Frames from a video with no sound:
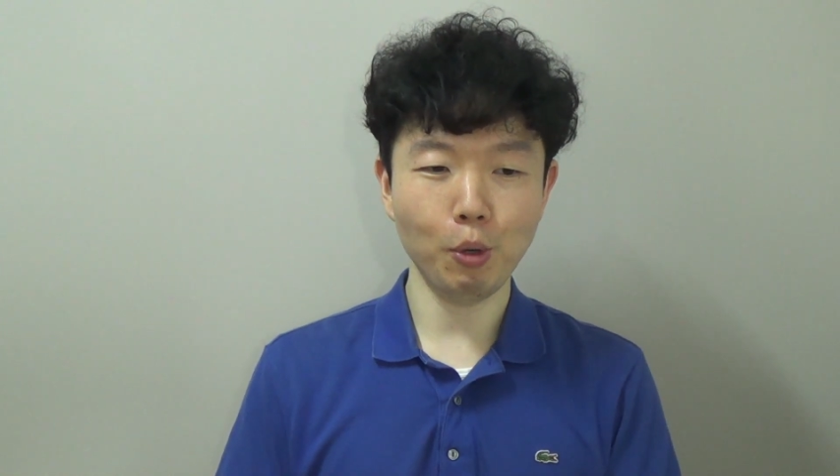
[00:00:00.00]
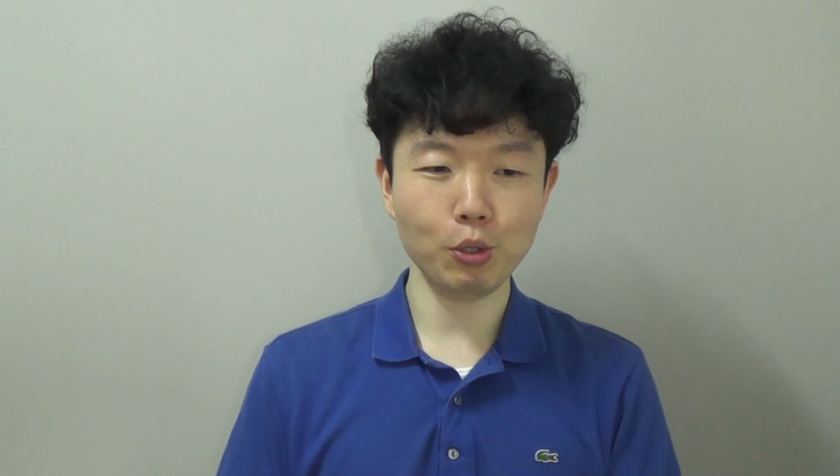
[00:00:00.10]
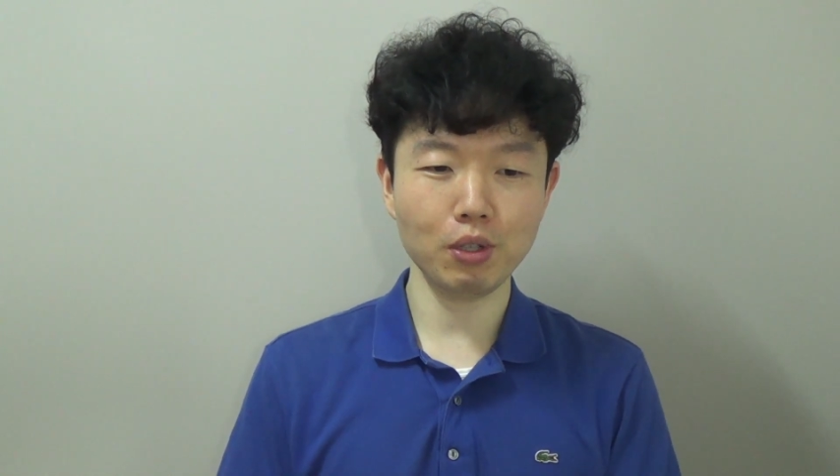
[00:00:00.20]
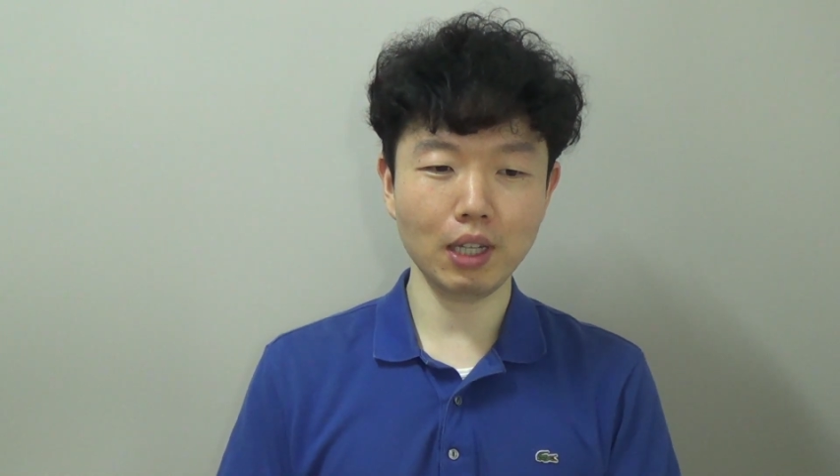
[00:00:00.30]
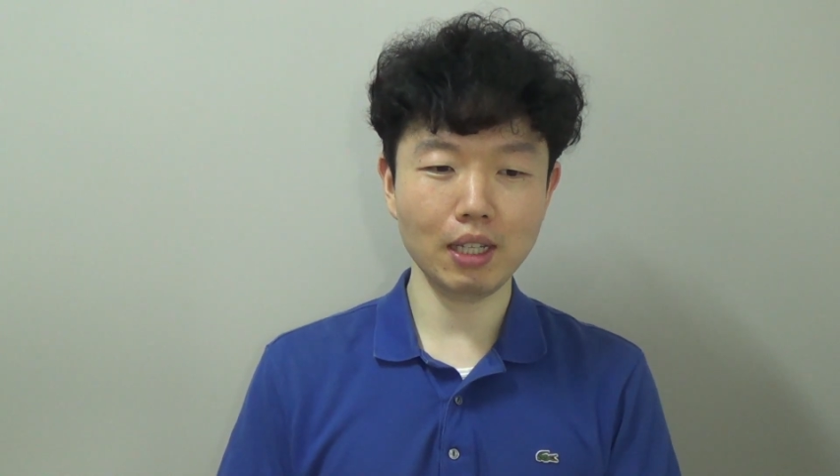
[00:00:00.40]

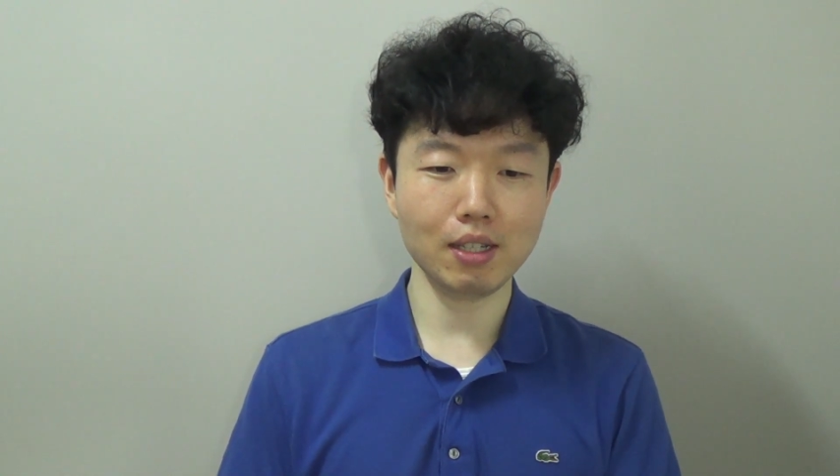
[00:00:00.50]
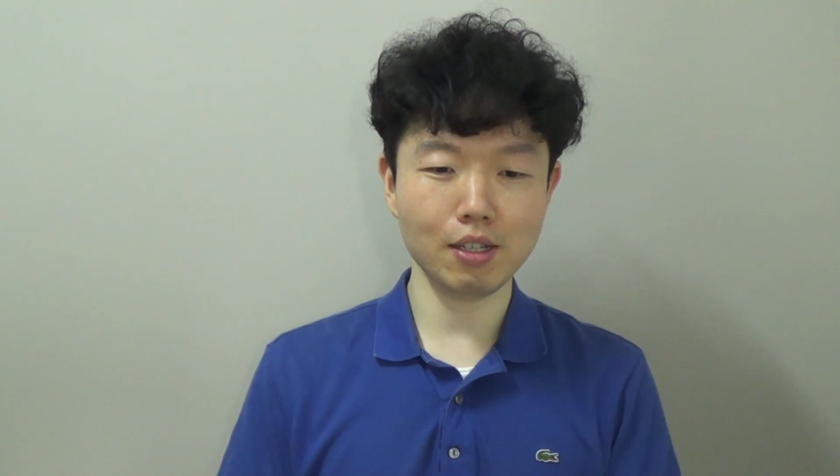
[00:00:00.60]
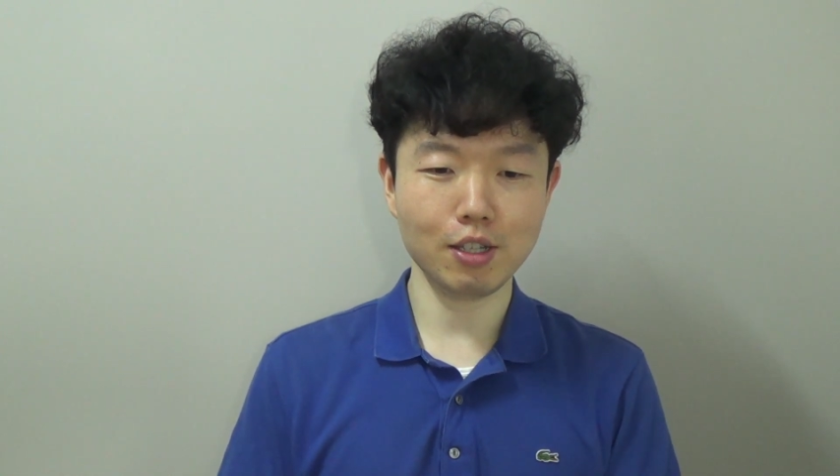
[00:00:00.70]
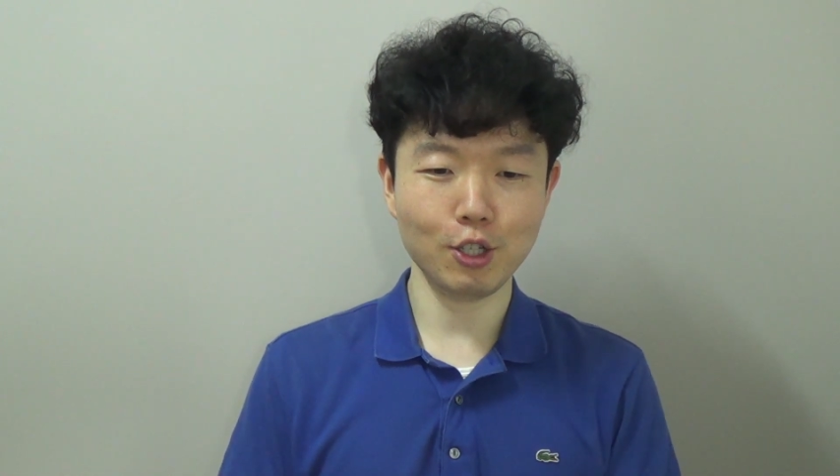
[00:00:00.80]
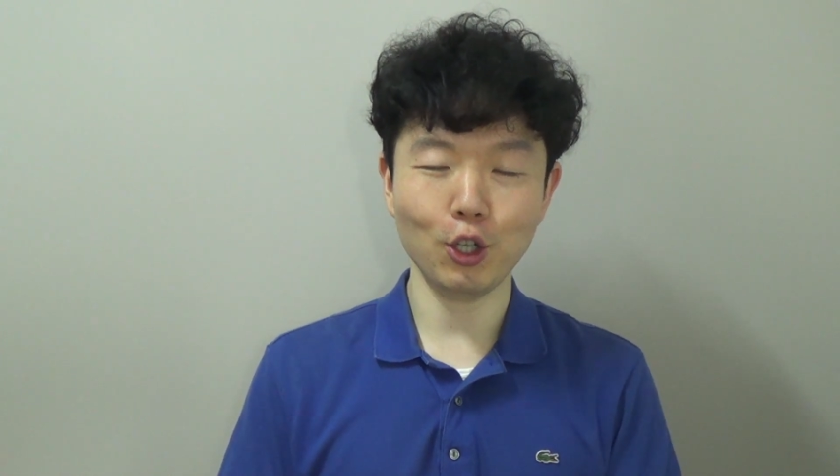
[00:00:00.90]
mostly
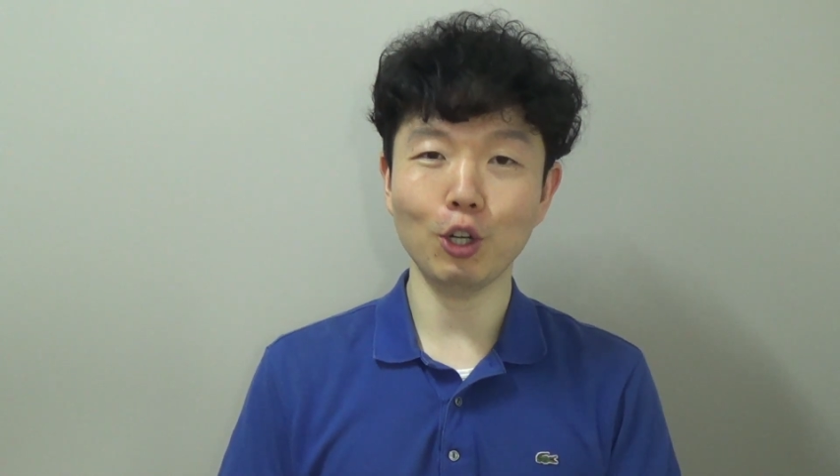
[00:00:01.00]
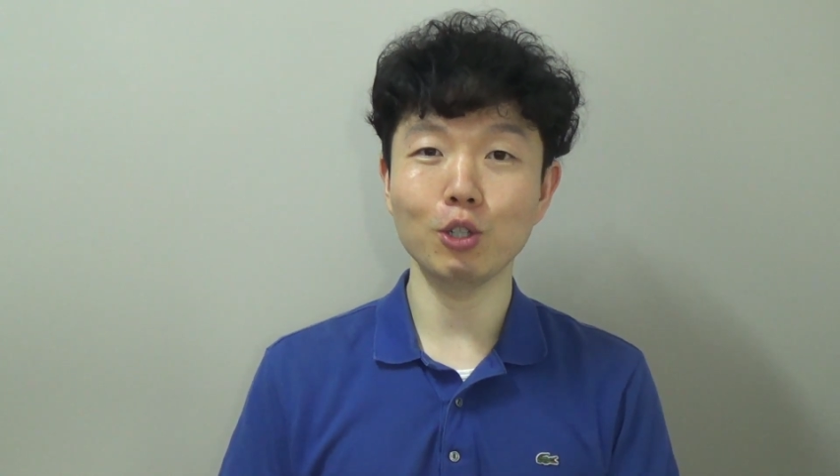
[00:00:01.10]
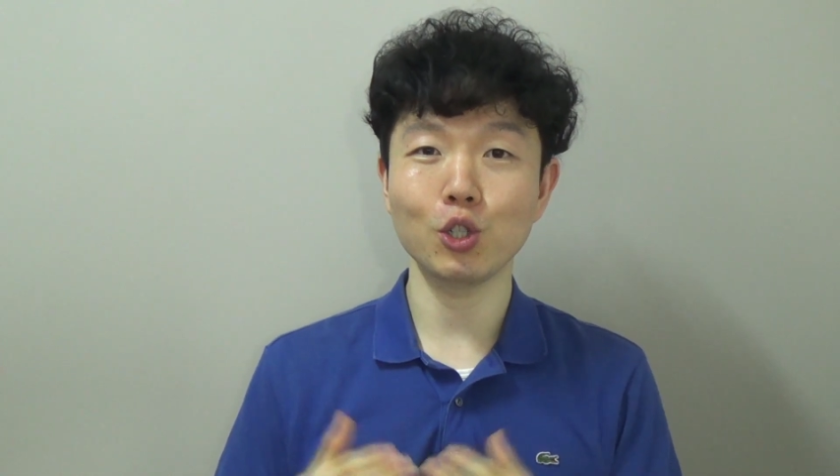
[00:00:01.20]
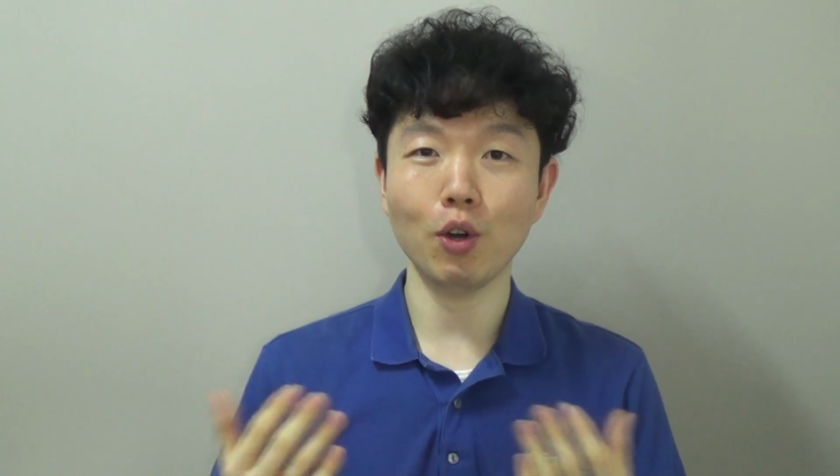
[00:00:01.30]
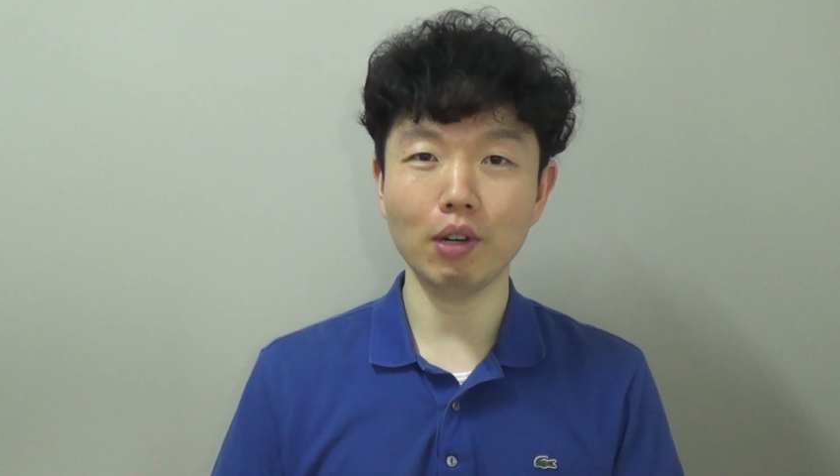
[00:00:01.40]
just, you
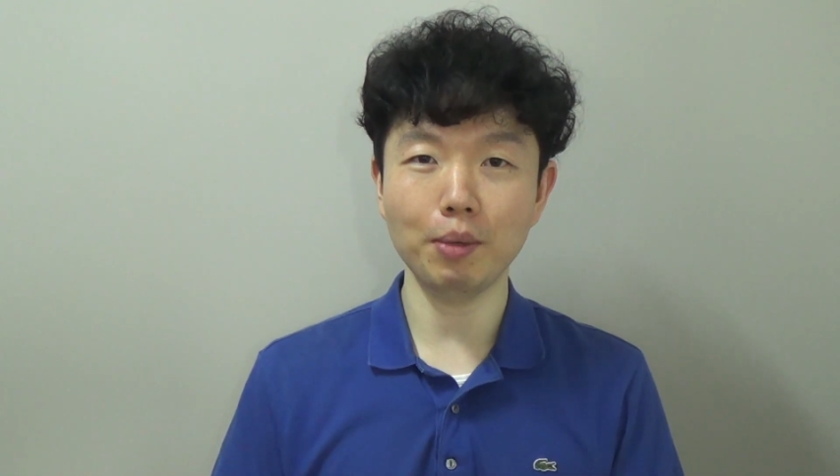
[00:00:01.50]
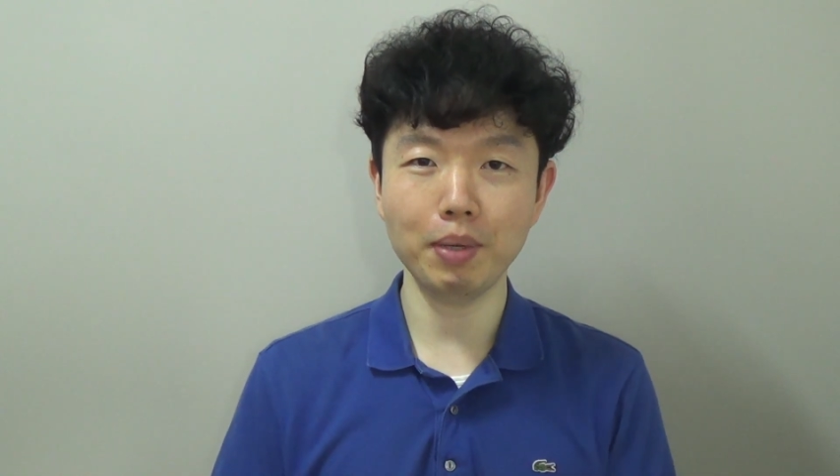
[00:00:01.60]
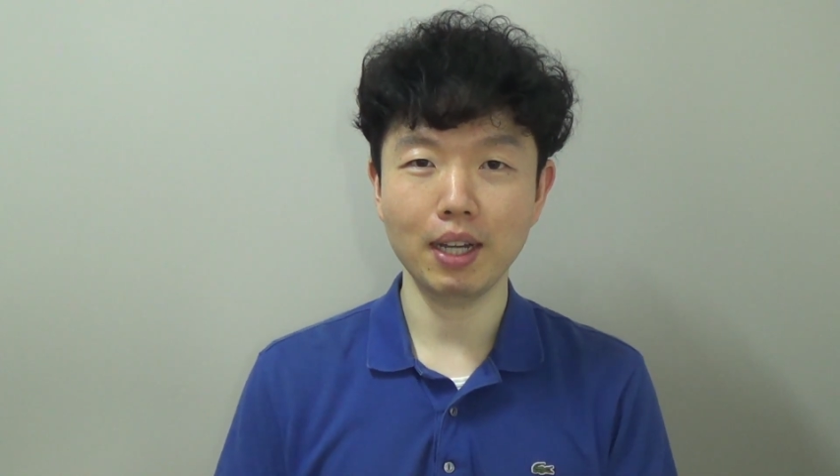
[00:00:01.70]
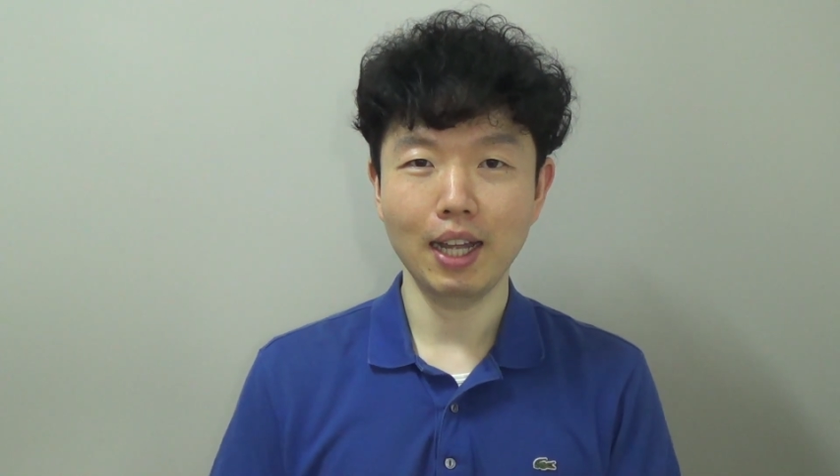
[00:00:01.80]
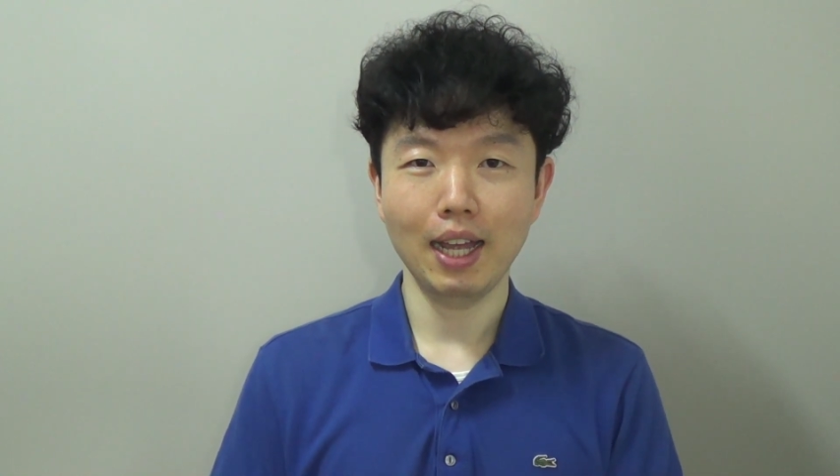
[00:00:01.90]
know, show up